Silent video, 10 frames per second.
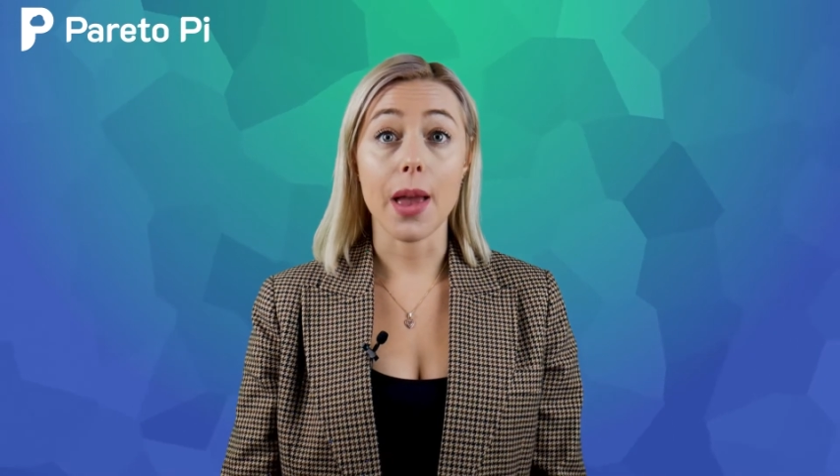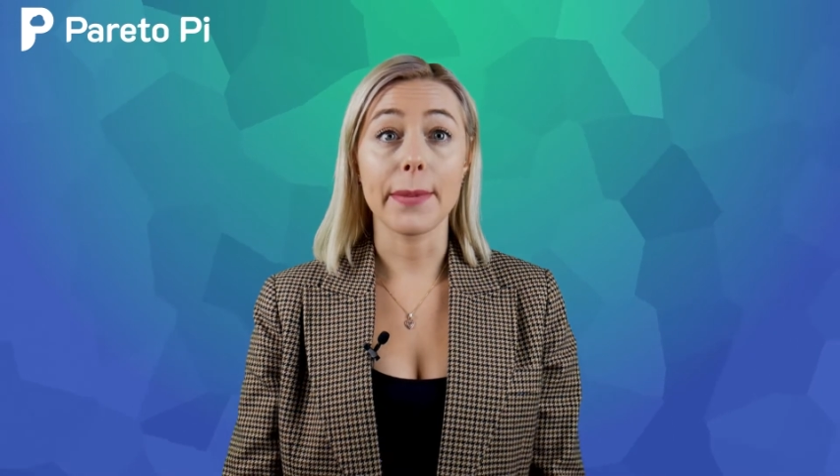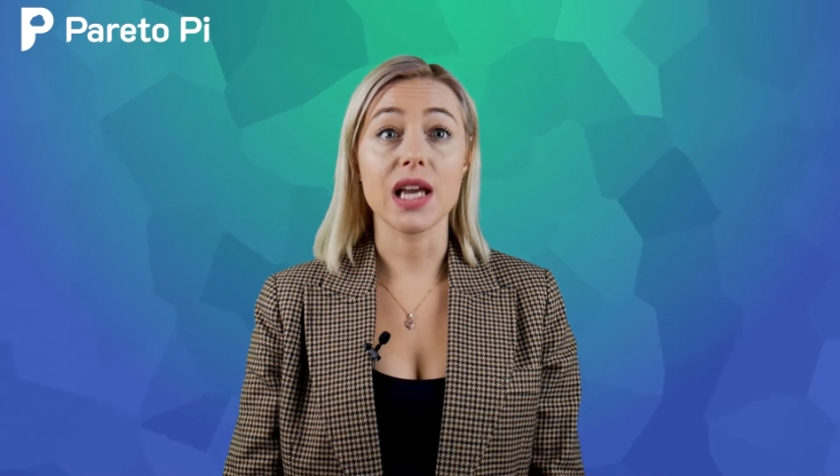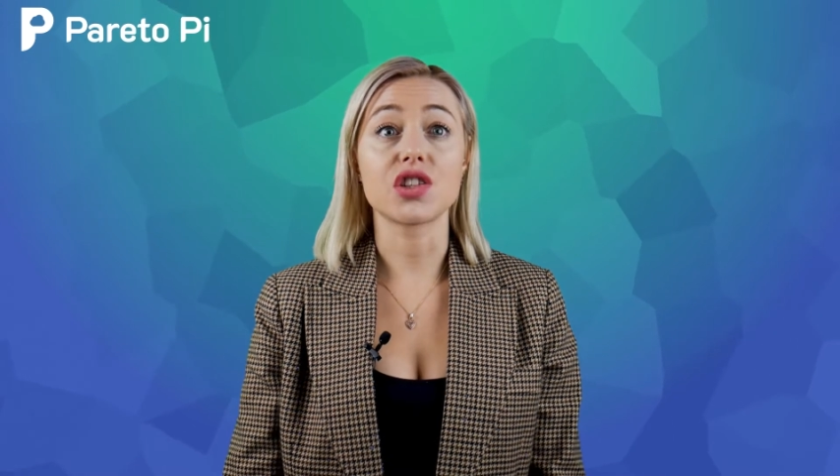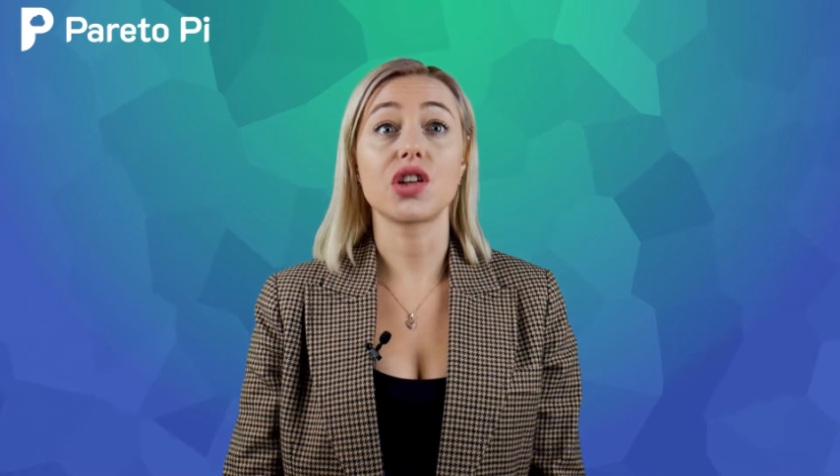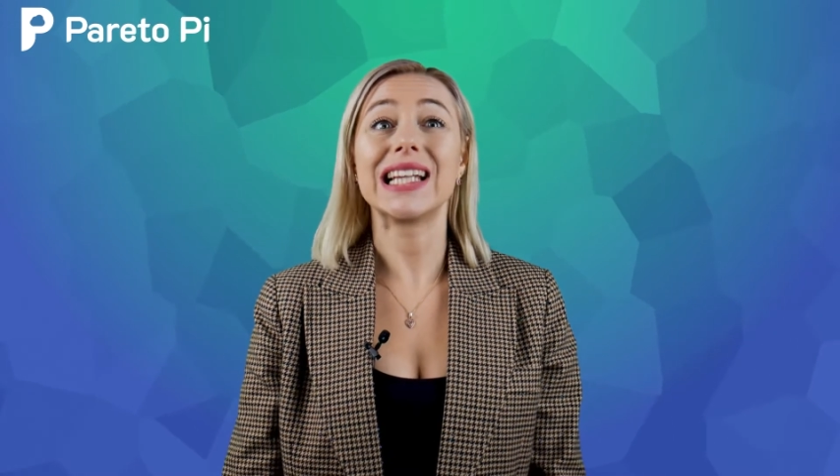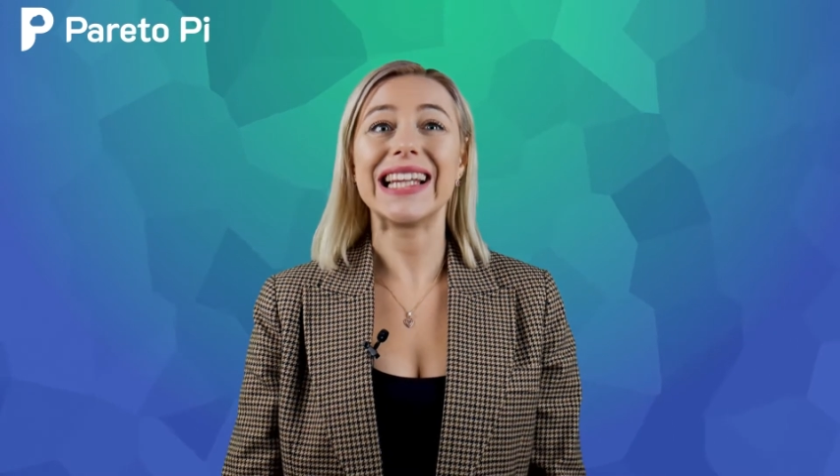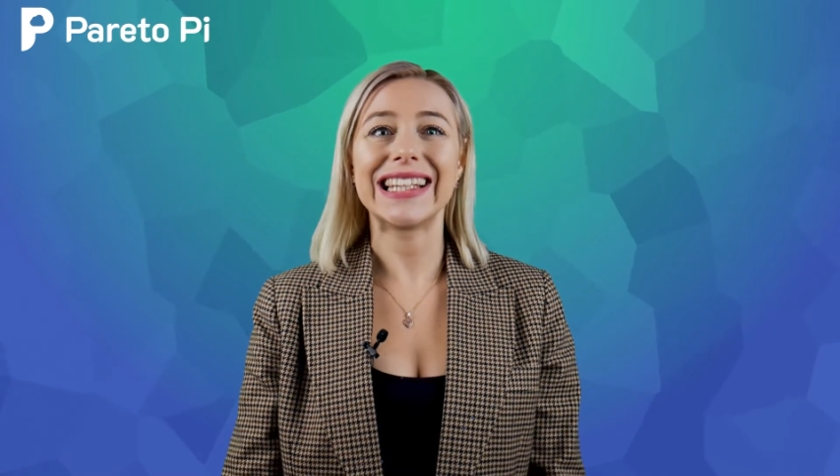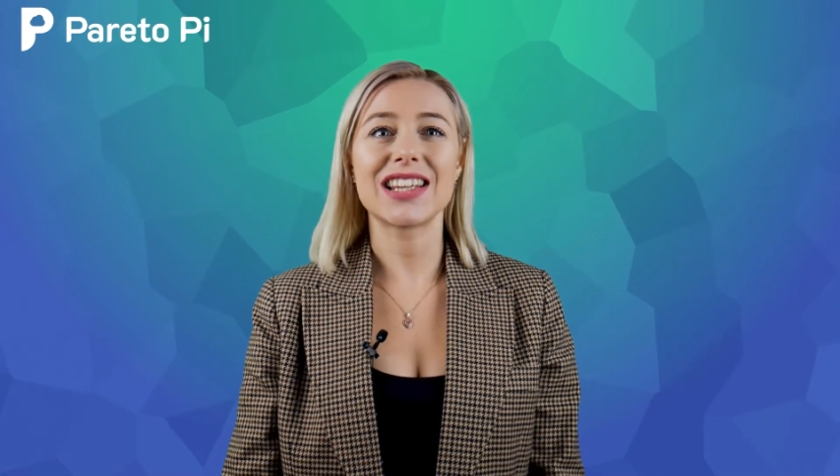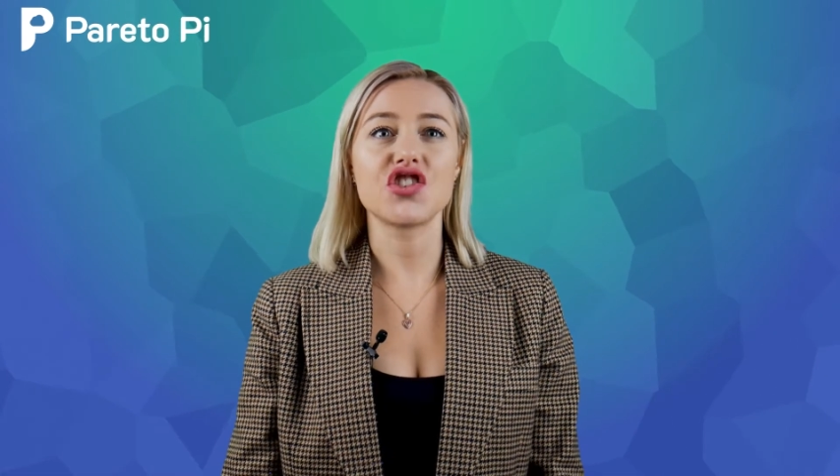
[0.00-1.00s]
based on the
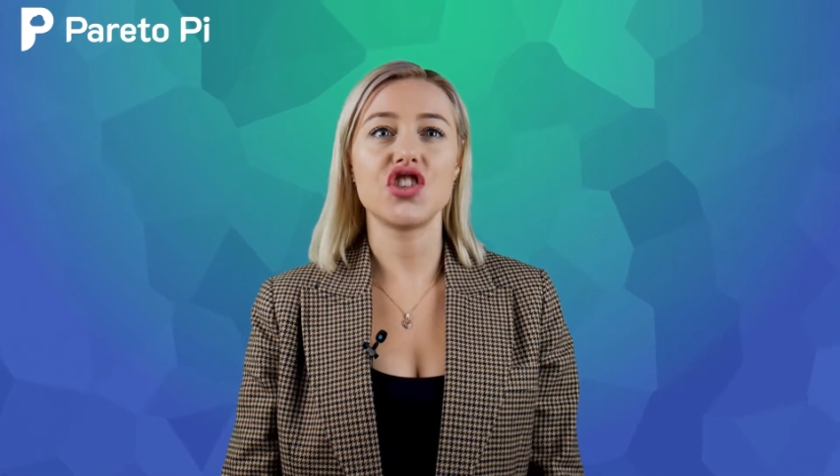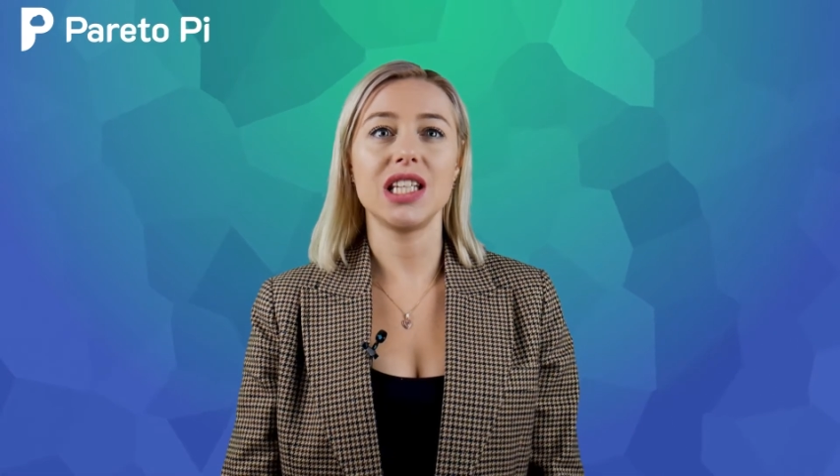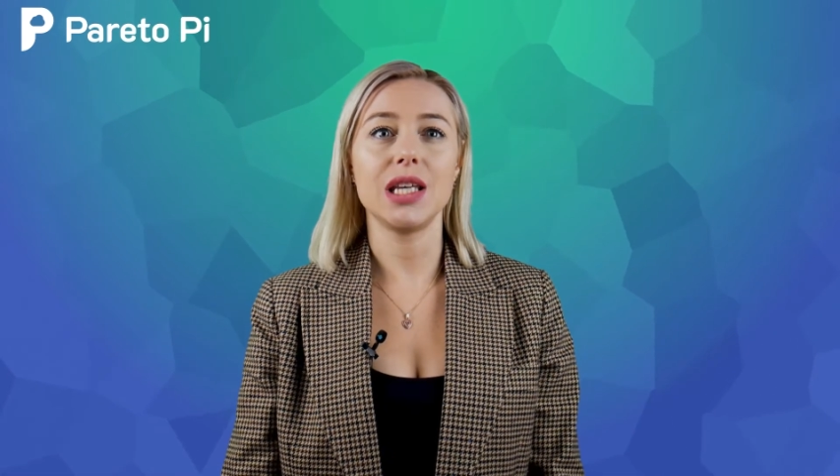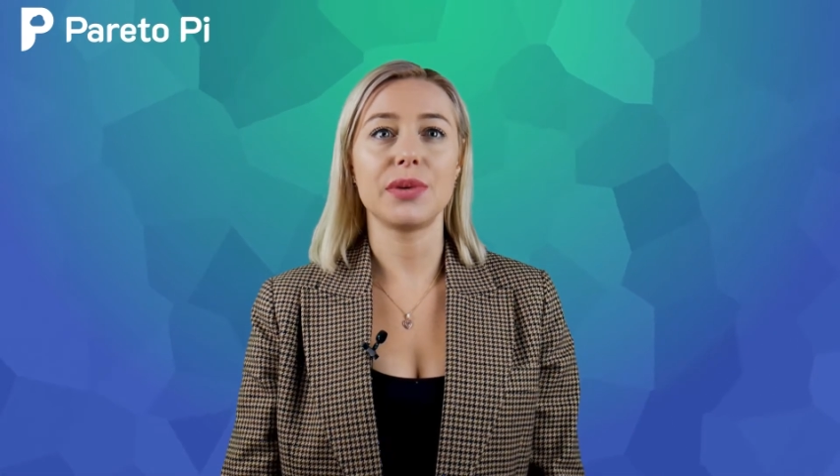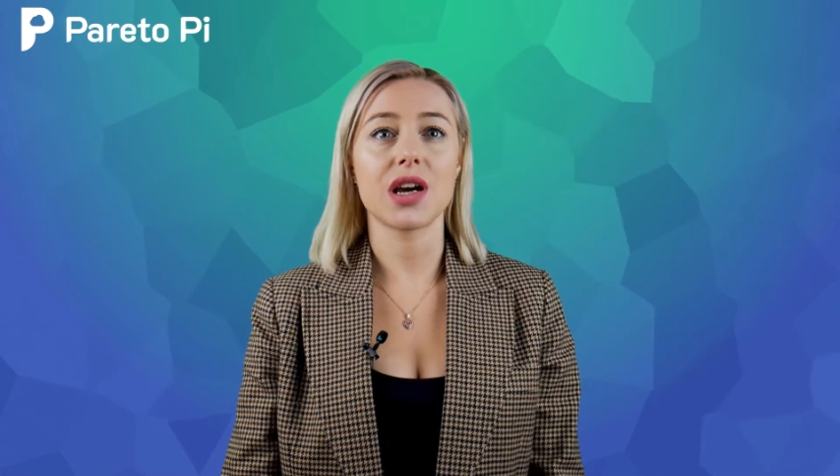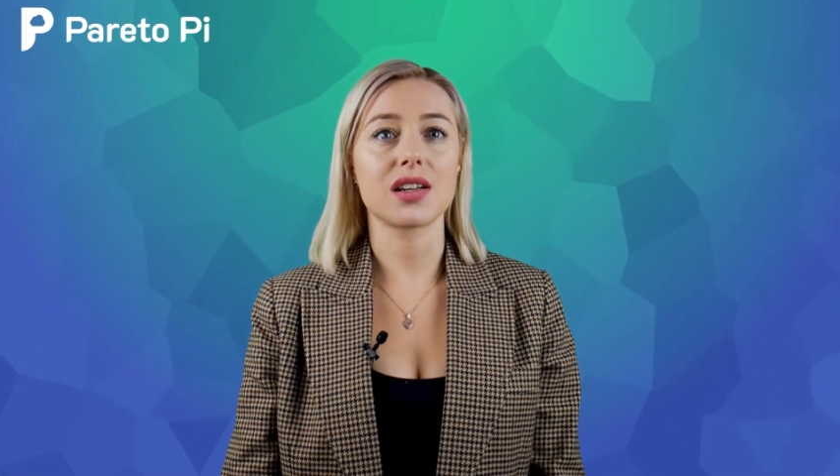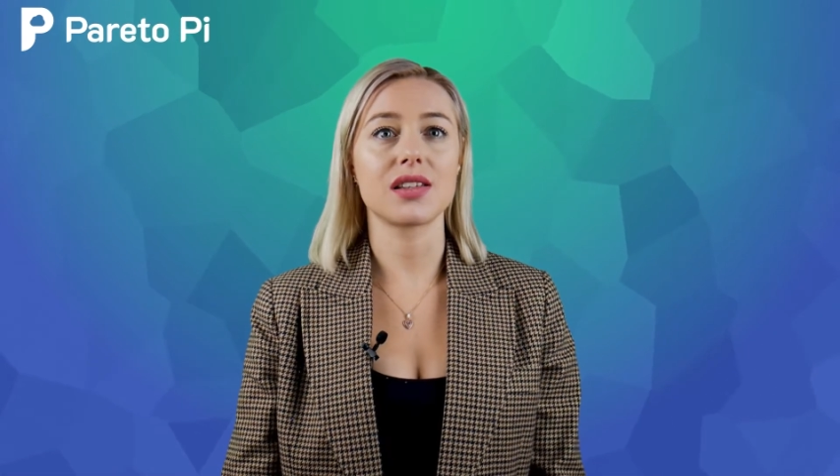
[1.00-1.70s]
latest GDPR